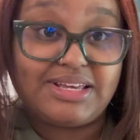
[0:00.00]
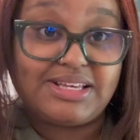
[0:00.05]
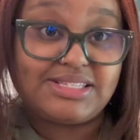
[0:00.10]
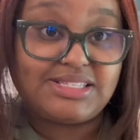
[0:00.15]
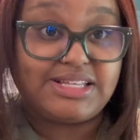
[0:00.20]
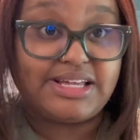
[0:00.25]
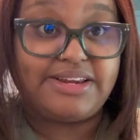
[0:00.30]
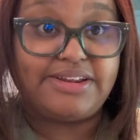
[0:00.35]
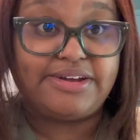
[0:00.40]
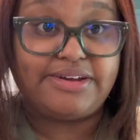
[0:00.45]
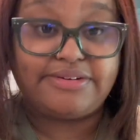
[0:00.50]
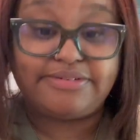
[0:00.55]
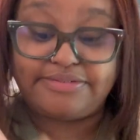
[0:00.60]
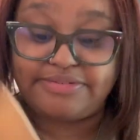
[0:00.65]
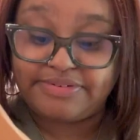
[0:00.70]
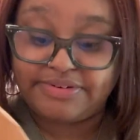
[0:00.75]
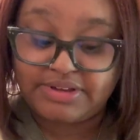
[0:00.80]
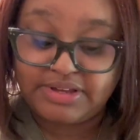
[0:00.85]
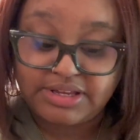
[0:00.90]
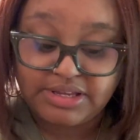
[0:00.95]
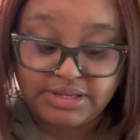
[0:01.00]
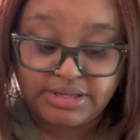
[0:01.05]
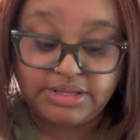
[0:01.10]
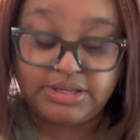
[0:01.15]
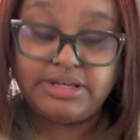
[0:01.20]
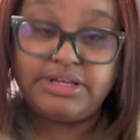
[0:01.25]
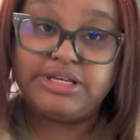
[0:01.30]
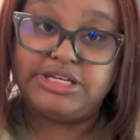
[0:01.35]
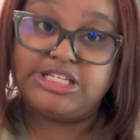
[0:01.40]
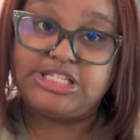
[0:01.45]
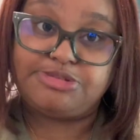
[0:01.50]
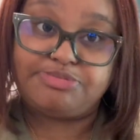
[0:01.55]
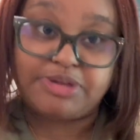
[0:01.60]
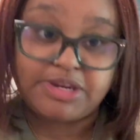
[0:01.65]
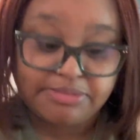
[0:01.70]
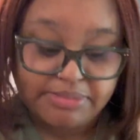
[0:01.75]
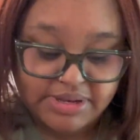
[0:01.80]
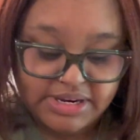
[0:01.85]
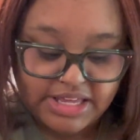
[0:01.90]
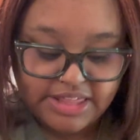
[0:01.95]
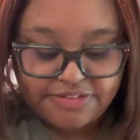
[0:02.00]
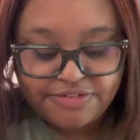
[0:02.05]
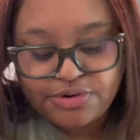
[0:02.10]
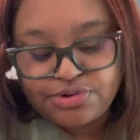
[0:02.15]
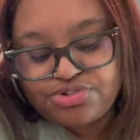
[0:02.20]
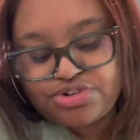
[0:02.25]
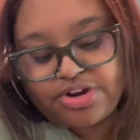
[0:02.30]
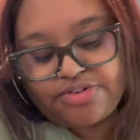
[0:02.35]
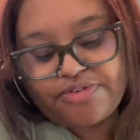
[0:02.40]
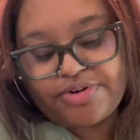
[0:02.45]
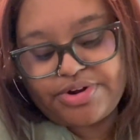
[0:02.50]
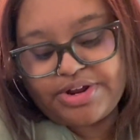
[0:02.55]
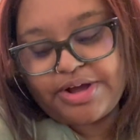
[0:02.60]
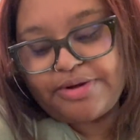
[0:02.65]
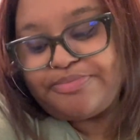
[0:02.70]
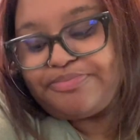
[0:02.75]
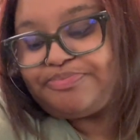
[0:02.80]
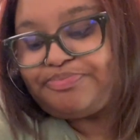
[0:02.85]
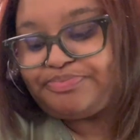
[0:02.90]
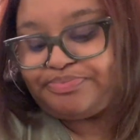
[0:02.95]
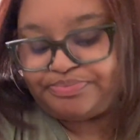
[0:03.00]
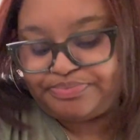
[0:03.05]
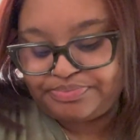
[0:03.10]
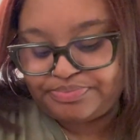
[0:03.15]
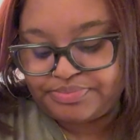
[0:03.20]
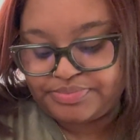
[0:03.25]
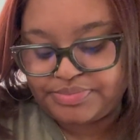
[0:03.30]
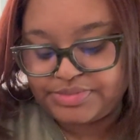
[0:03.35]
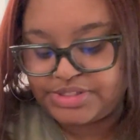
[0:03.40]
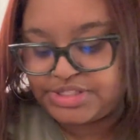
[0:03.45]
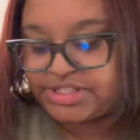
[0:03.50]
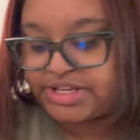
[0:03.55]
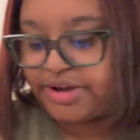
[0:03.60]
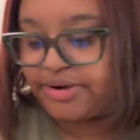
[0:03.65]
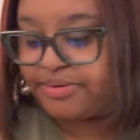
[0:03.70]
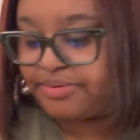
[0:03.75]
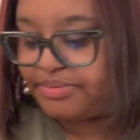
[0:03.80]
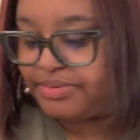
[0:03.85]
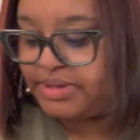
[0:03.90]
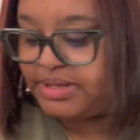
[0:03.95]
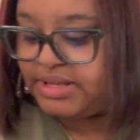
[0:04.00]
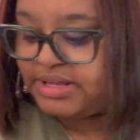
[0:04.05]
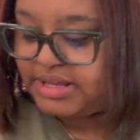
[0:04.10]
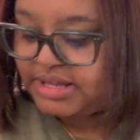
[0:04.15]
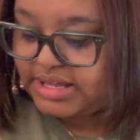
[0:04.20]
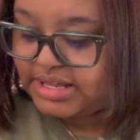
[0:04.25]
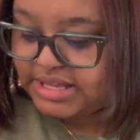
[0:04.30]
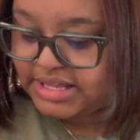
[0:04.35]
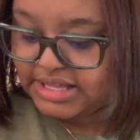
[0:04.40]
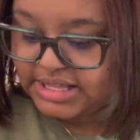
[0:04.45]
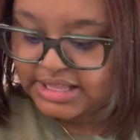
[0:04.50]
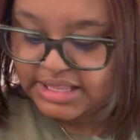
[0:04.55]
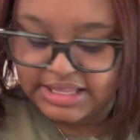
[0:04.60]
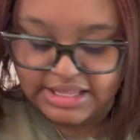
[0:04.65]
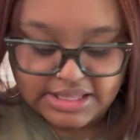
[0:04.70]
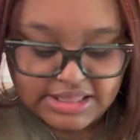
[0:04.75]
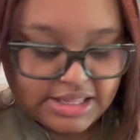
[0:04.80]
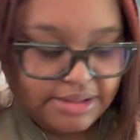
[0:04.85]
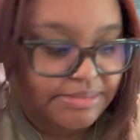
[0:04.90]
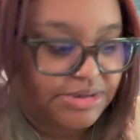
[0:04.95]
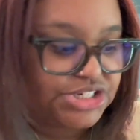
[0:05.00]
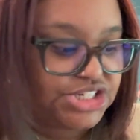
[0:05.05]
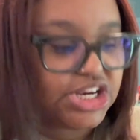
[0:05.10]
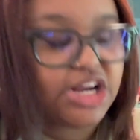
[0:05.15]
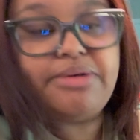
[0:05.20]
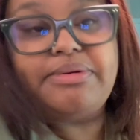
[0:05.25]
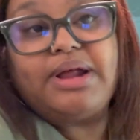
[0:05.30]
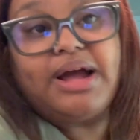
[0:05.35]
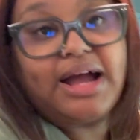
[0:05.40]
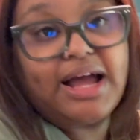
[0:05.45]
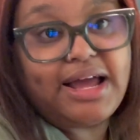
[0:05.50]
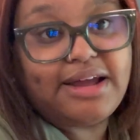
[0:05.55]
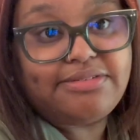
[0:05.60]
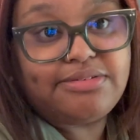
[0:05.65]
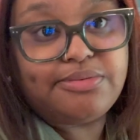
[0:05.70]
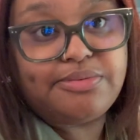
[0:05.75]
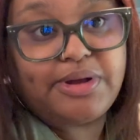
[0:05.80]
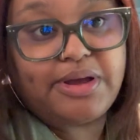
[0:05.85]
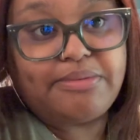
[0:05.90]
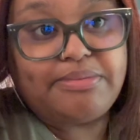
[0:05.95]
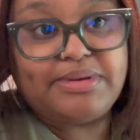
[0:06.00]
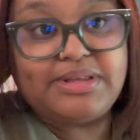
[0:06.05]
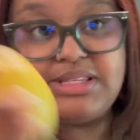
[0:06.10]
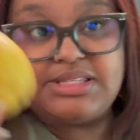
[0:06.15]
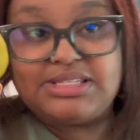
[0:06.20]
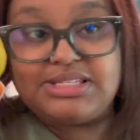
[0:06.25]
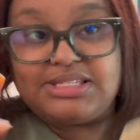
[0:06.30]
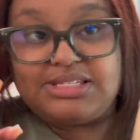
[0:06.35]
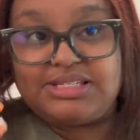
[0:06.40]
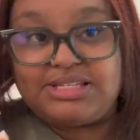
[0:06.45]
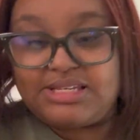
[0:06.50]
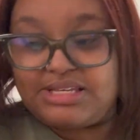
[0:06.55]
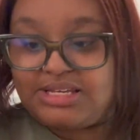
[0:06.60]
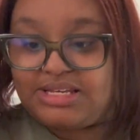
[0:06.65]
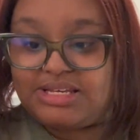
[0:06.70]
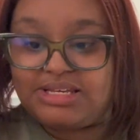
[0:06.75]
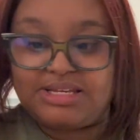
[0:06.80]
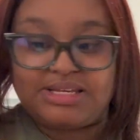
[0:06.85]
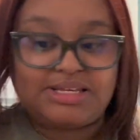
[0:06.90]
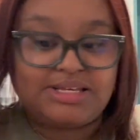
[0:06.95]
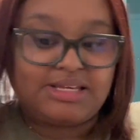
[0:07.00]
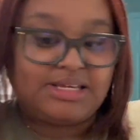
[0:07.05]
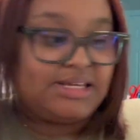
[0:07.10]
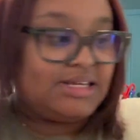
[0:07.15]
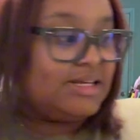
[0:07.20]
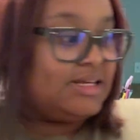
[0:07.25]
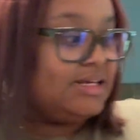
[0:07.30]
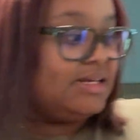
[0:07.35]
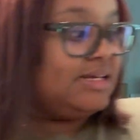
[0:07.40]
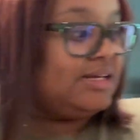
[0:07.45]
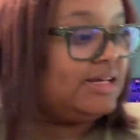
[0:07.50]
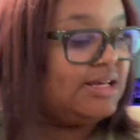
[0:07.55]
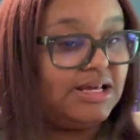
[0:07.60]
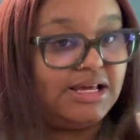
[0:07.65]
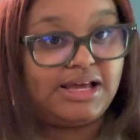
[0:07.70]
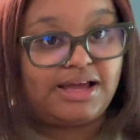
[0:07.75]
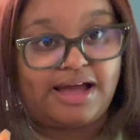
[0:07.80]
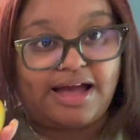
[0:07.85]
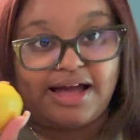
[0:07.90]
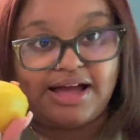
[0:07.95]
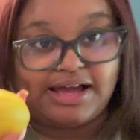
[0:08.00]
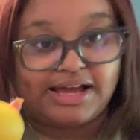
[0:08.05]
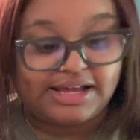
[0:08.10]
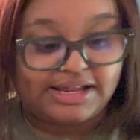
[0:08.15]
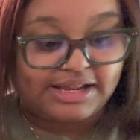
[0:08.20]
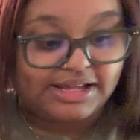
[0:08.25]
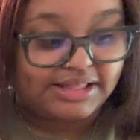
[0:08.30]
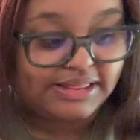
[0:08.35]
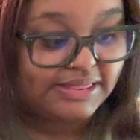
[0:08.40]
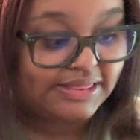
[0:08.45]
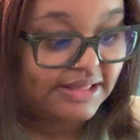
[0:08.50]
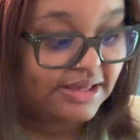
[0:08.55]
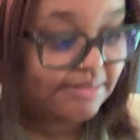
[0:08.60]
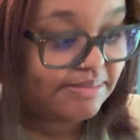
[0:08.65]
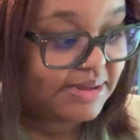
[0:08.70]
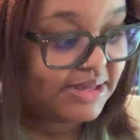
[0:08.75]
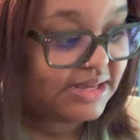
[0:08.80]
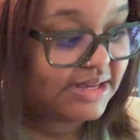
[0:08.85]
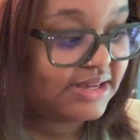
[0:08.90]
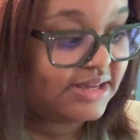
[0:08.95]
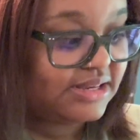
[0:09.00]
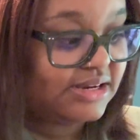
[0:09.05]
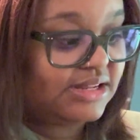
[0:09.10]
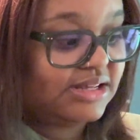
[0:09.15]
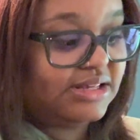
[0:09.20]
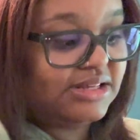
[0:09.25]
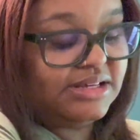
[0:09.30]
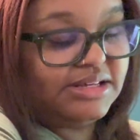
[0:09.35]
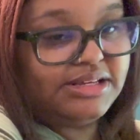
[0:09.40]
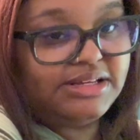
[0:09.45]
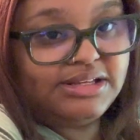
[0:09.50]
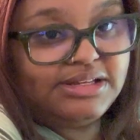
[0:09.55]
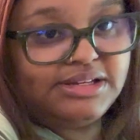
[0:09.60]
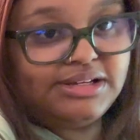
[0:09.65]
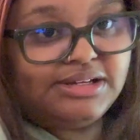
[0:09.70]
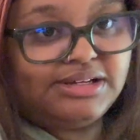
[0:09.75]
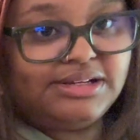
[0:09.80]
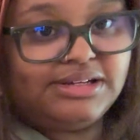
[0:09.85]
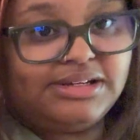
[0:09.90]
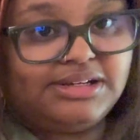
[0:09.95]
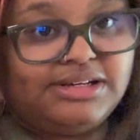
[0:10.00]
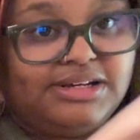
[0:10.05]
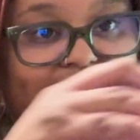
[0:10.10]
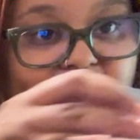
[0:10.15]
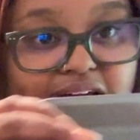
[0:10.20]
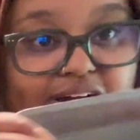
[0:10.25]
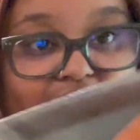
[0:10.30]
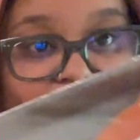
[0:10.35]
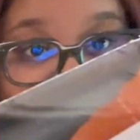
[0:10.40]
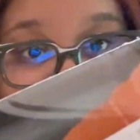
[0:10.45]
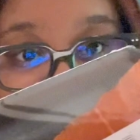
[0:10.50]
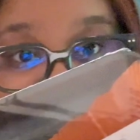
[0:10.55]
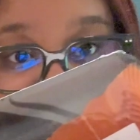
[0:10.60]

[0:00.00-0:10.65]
instead of spending money at the food truck rodeo. So let me share what I got from Wegmans. Got a lemon, a couple